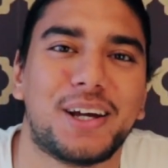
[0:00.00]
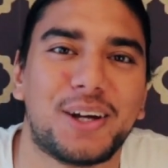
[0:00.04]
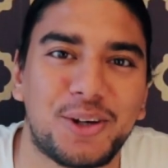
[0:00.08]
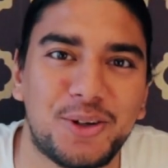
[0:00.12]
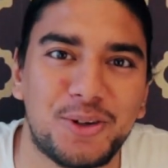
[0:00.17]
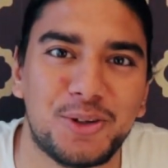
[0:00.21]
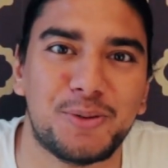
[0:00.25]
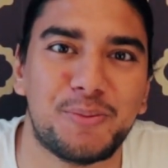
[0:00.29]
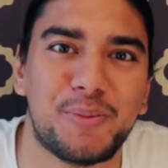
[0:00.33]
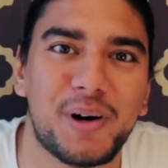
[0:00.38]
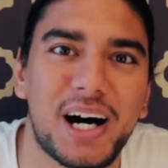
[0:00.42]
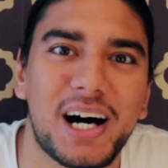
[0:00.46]

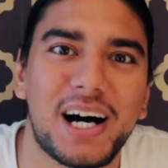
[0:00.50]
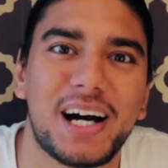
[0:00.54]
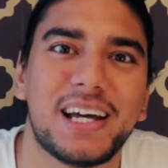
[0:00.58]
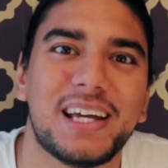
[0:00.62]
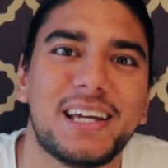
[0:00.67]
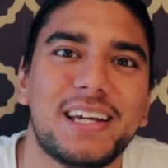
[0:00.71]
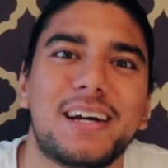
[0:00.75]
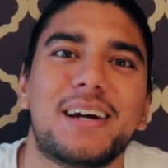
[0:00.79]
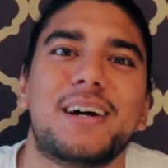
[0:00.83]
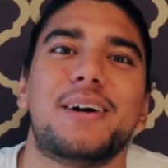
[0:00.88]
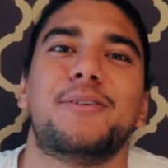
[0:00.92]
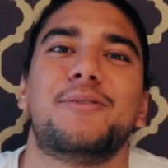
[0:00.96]
Goodbye
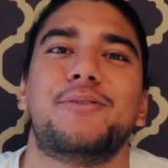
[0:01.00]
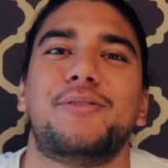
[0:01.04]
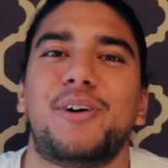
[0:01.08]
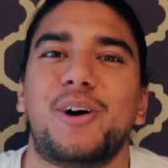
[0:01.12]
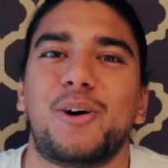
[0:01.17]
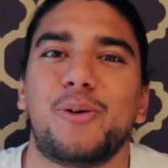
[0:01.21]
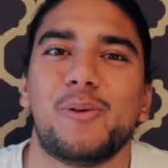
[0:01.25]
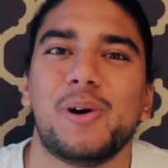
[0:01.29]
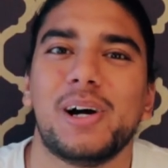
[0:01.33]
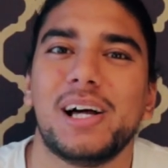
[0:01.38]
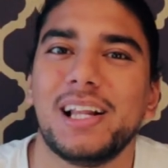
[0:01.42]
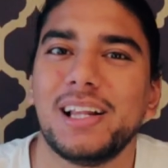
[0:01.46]
and
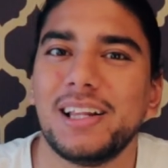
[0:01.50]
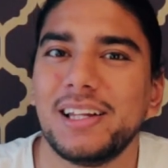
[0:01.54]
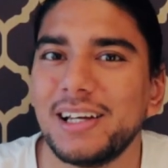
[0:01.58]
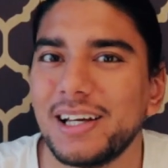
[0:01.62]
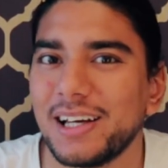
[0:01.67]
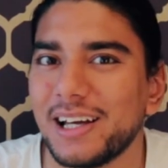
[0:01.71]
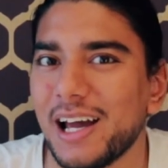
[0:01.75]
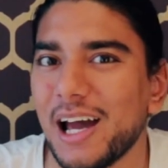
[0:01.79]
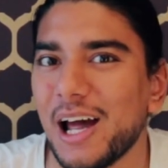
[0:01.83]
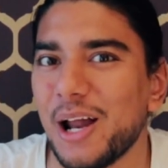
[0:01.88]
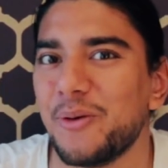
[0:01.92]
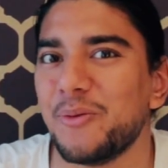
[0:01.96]
farewell,
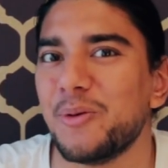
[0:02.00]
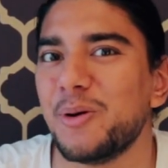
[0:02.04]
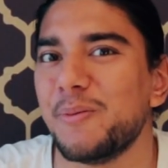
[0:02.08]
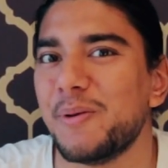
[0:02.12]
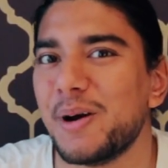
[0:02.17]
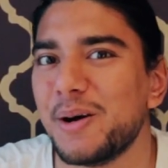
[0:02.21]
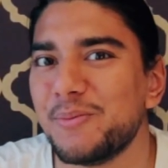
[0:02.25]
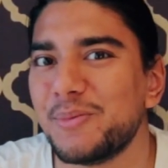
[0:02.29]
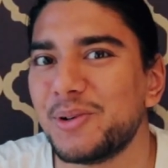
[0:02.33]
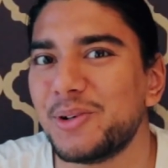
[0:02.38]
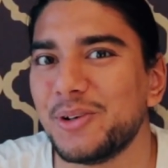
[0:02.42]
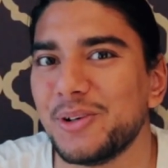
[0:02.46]
and
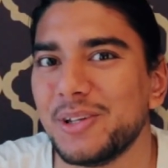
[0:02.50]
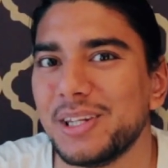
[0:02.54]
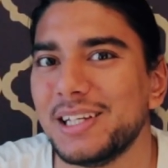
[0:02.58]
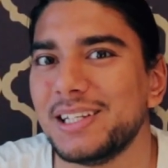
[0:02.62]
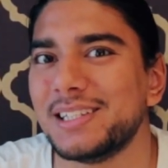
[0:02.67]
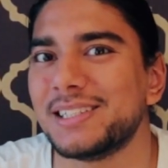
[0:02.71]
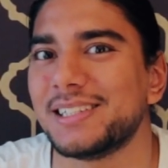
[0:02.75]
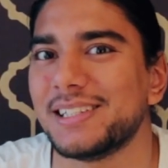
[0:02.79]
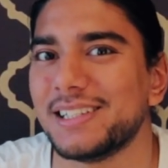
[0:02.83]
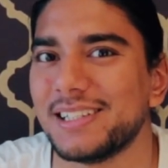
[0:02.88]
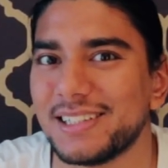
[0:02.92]
remember who this